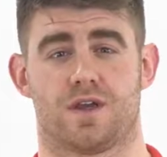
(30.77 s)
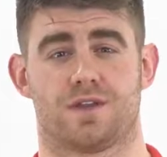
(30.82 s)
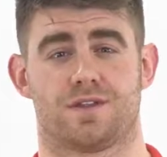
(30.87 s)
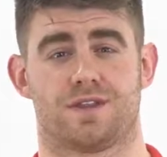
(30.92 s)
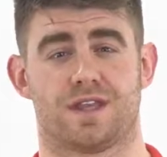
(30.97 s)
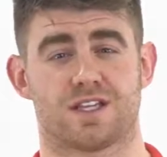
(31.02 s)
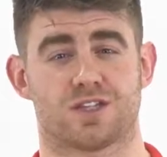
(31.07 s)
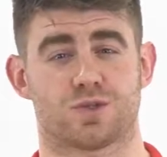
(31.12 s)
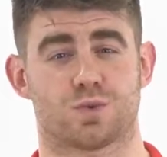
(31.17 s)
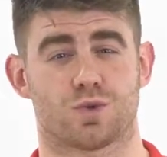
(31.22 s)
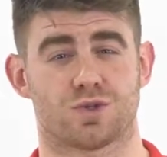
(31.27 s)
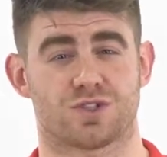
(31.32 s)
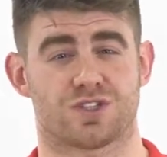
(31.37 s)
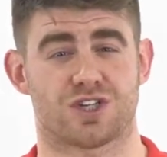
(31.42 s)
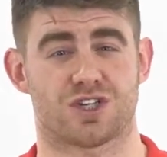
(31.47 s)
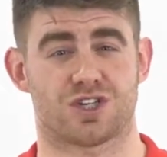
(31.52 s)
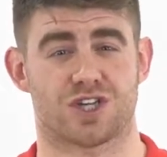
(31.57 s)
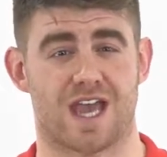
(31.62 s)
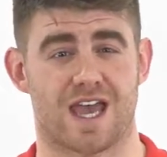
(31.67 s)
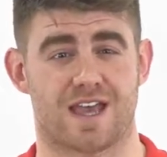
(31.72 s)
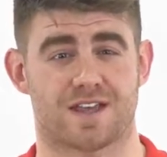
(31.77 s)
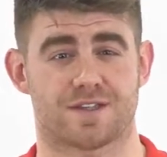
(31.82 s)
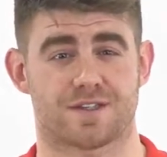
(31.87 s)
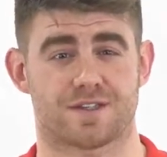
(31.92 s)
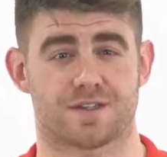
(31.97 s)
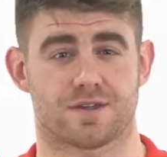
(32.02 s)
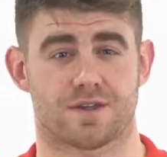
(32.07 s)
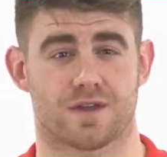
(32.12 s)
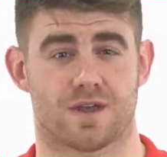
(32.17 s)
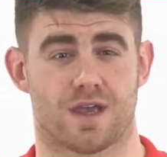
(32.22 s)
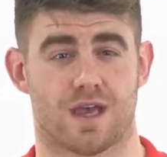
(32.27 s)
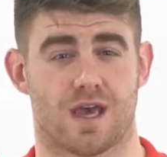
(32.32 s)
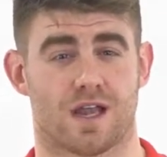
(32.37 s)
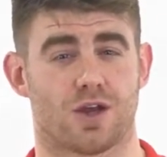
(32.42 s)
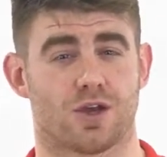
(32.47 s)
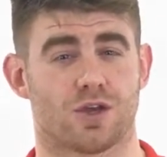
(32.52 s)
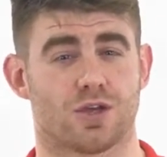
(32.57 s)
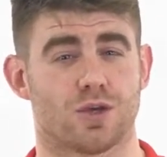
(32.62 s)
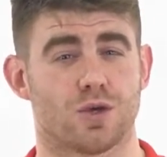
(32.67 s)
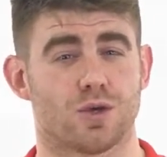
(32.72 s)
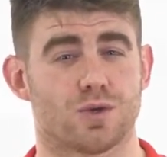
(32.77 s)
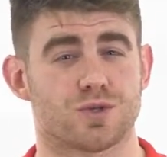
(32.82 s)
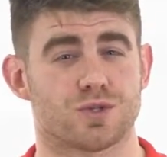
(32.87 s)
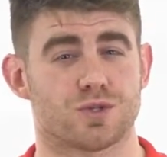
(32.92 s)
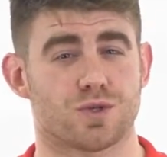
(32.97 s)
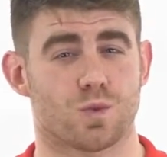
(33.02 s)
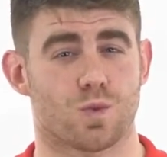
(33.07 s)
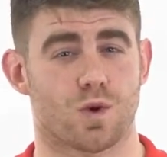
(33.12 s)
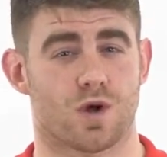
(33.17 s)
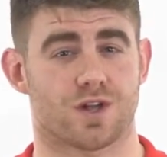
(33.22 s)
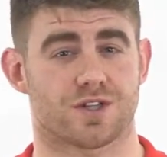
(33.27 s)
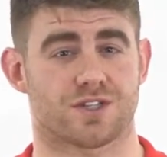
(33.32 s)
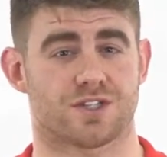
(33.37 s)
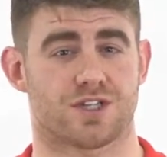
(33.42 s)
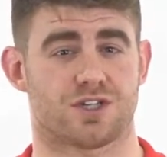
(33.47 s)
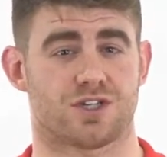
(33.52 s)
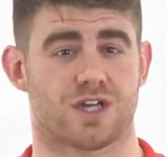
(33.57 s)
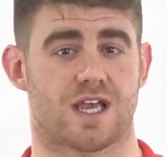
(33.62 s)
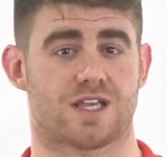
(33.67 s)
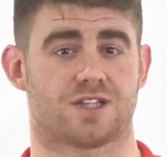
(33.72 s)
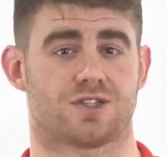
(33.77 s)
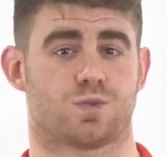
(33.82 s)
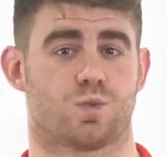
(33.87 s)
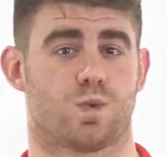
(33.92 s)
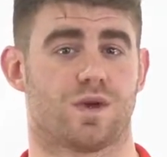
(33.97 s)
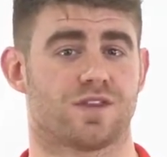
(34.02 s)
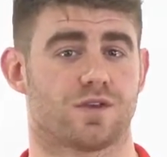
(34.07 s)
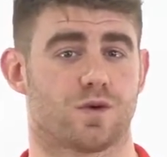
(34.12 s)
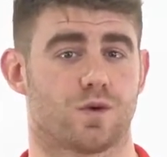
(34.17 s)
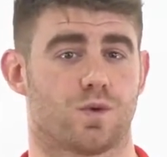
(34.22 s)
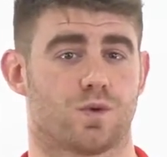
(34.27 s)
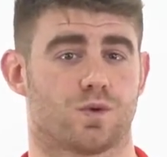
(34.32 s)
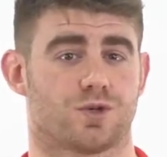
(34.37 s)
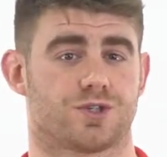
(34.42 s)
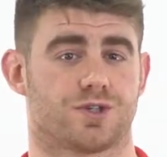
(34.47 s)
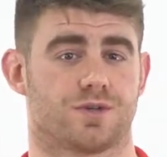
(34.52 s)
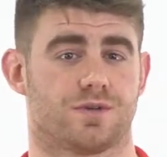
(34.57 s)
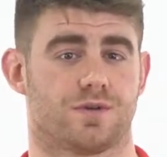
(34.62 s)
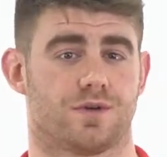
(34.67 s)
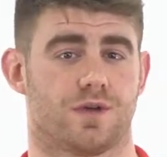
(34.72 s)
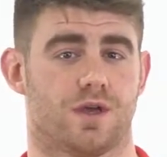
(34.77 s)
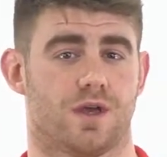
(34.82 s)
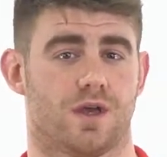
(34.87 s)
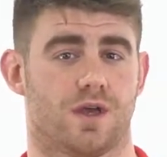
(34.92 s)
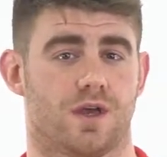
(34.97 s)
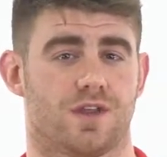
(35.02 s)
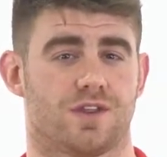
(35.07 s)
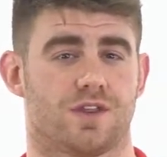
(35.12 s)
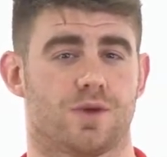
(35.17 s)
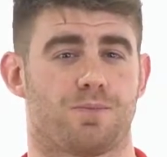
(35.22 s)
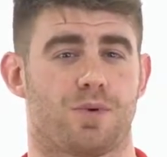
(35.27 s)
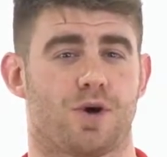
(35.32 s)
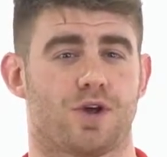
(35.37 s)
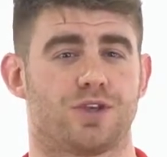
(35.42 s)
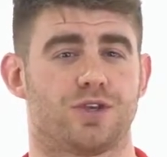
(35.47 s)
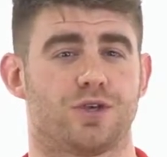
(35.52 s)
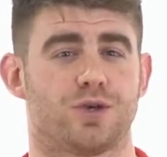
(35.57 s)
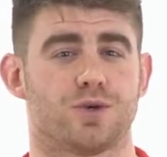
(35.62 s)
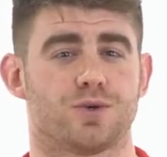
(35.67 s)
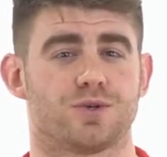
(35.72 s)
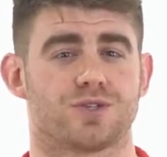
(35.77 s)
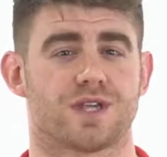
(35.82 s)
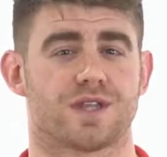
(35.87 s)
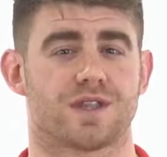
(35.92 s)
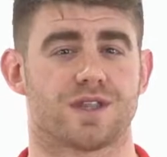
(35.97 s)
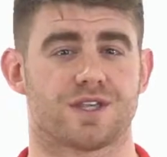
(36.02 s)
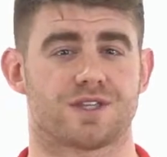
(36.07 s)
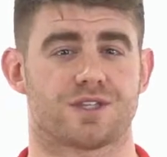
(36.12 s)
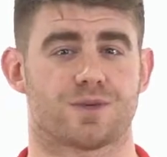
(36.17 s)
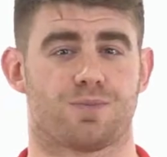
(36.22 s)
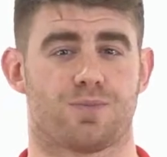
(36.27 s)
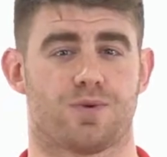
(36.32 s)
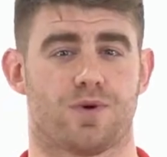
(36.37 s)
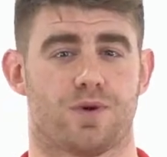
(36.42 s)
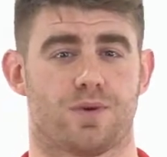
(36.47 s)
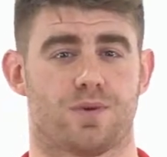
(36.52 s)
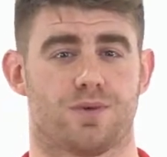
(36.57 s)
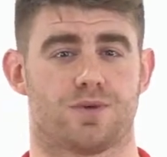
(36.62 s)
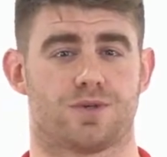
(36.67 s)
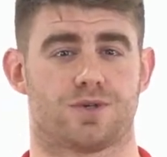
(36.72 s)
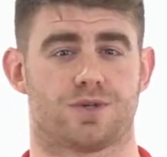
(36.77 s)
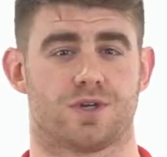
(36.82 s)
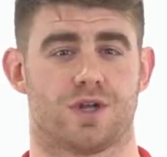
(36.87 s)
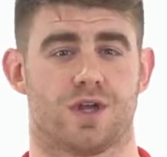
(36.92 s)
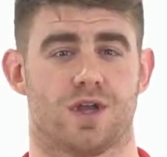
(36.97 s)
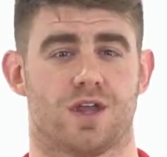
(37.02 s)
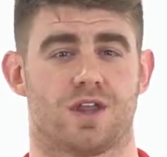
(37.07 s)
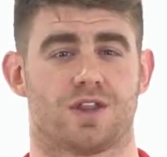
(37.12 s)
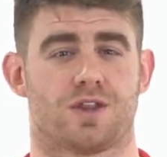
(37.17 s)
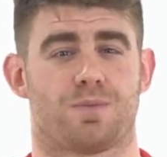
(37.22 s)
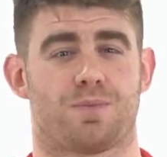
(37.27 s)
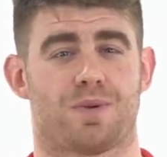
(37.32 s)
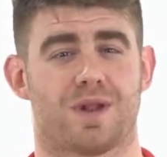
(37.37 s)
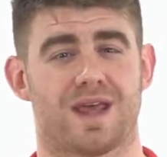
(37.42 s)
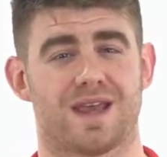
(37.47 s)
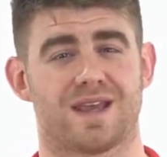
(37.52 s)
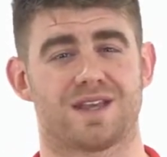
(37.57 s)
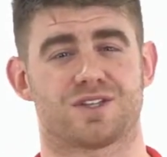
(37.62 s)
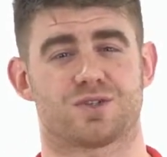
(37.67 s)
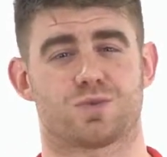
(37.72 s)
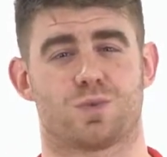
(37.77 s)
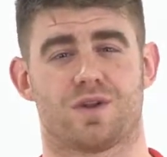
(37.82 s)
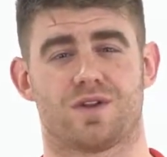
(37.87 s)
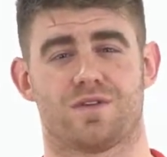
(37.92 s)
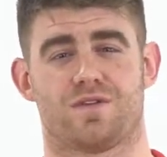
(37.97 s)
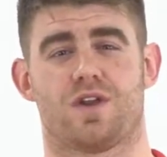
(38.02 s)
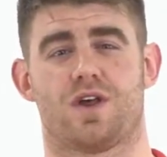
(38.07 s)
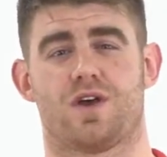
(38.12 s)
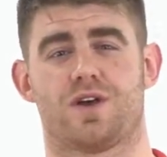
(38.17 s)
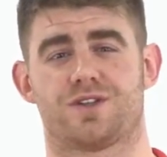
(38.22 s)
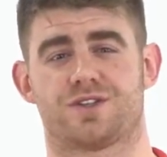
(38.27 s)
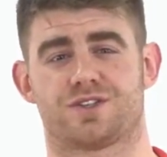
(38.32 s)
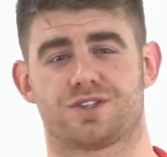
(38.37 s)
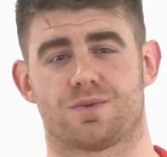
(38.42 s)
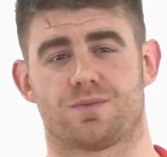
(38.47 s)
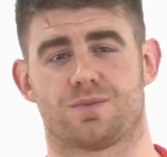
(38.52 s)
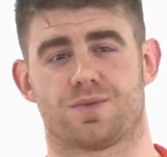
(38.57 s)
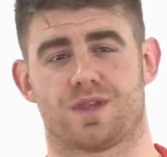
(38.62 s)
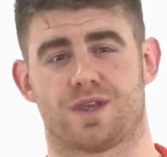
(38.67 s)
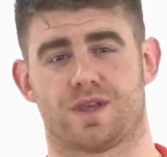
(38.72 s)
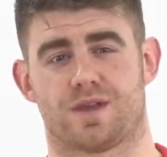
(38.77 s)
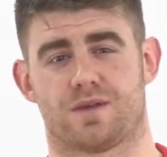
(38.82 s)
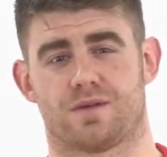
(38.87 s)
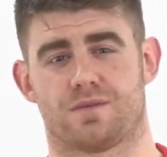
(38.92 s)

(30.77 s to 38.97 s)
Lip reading: This would suggest, and I use the word suggest with caution, that by using this approach, the players will have learned something.